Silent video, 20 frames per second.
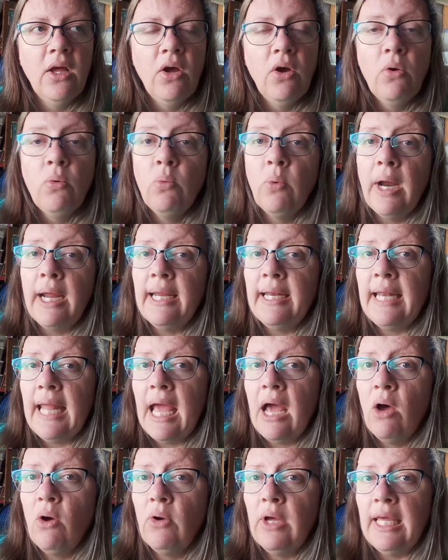Right
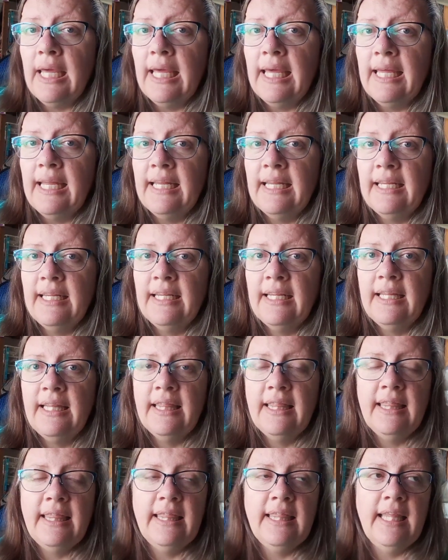now it
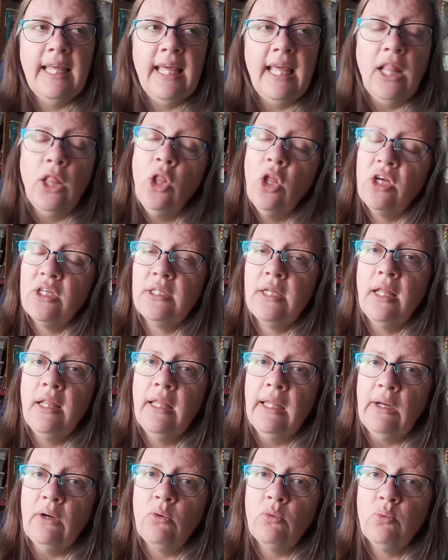looks a
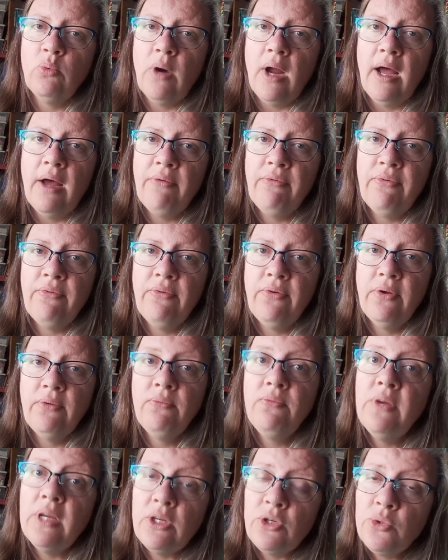little rough
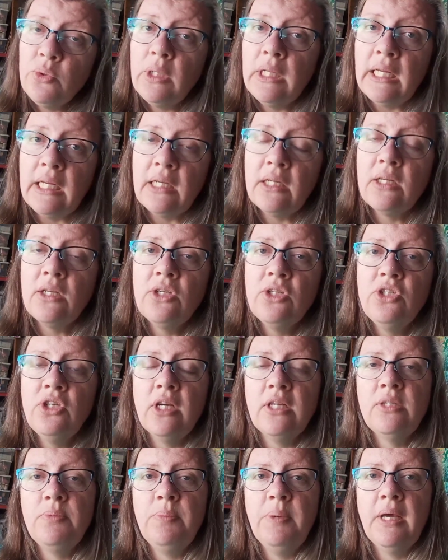visually
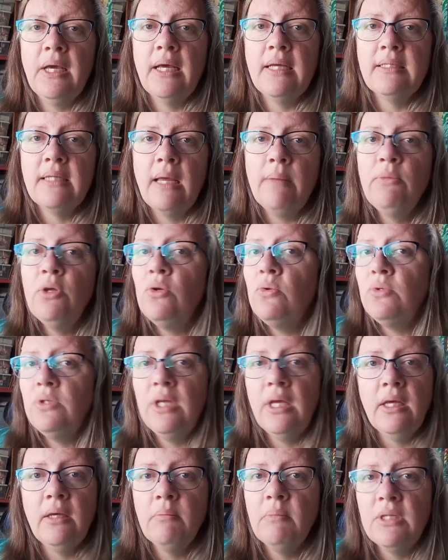just because I'm
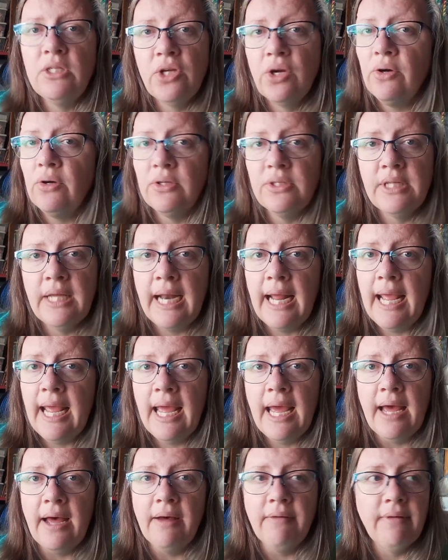using materials that I
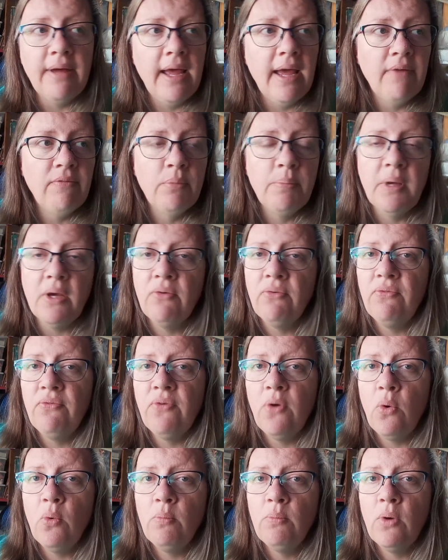have. I have a big
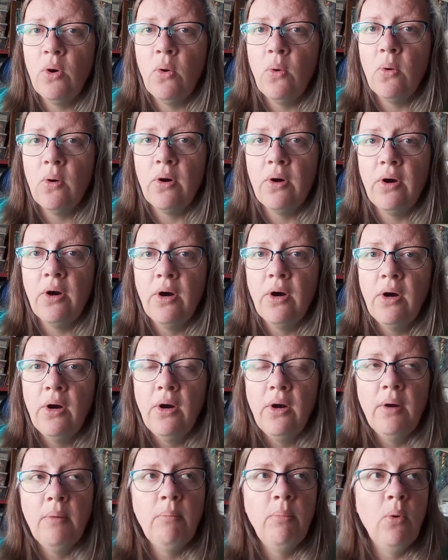foam core
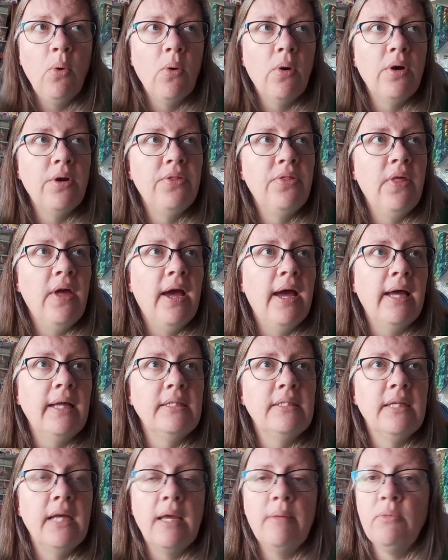board
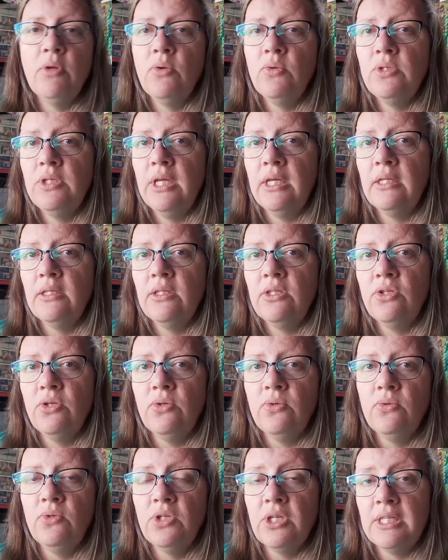that I'm using
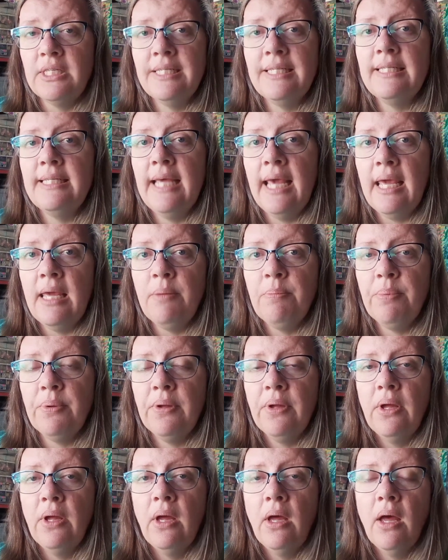to just tape
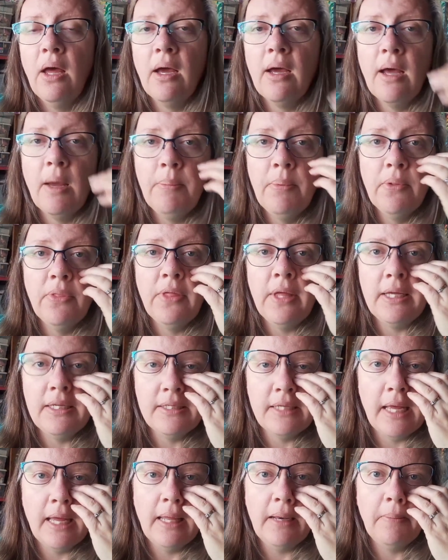a couple
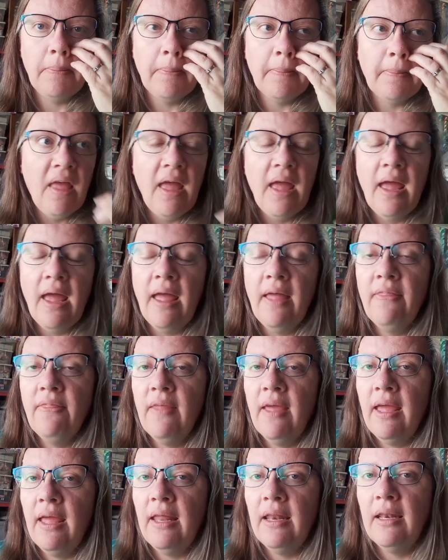things on, and
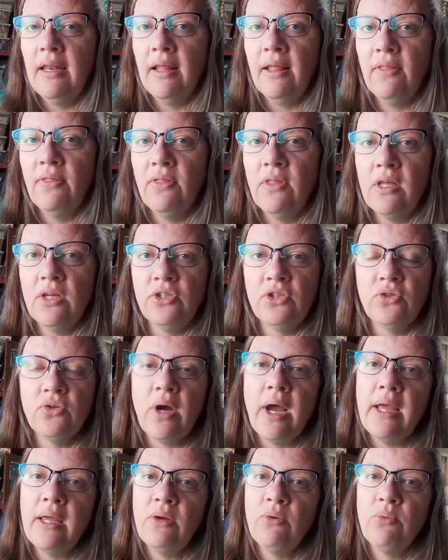then this
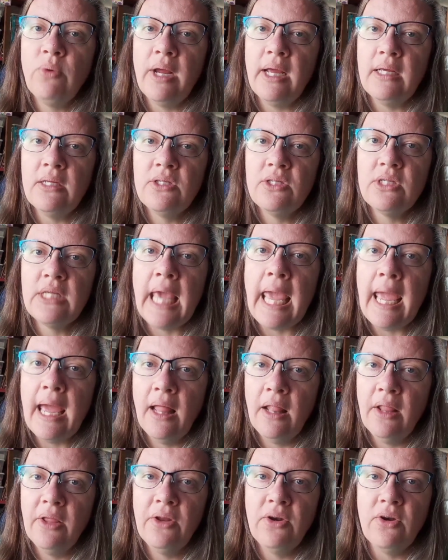dry erase
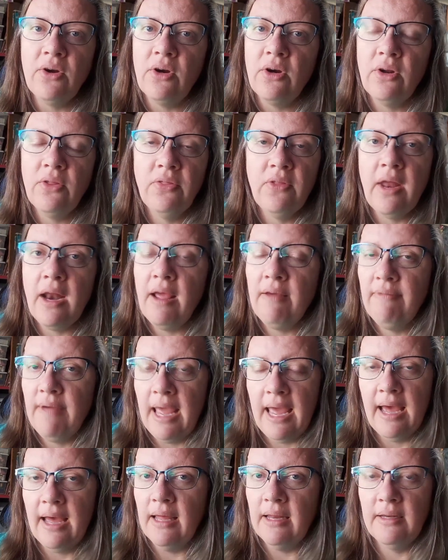calendar that I've
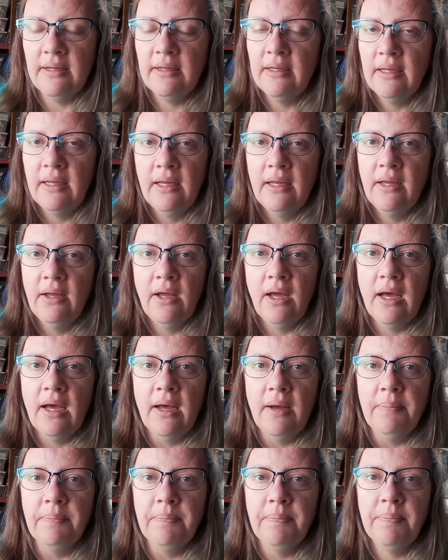had.
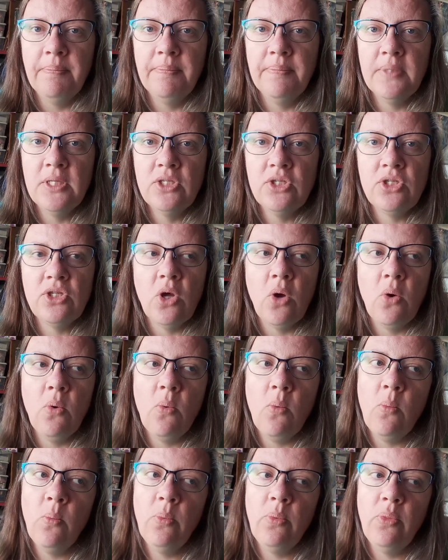
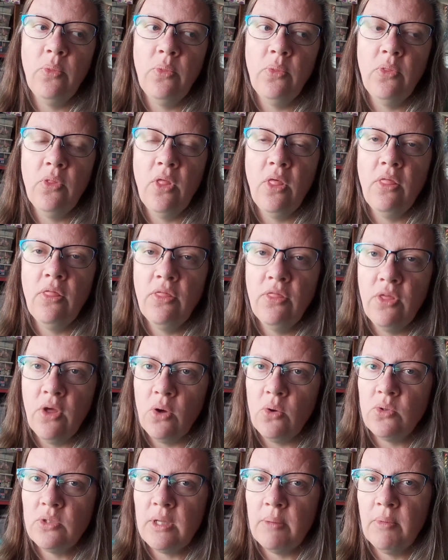So
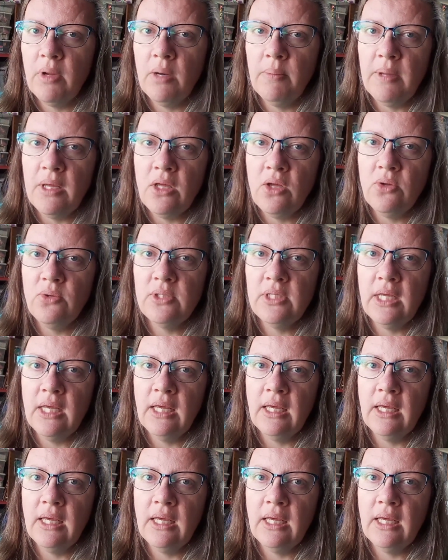those I'm going to be using.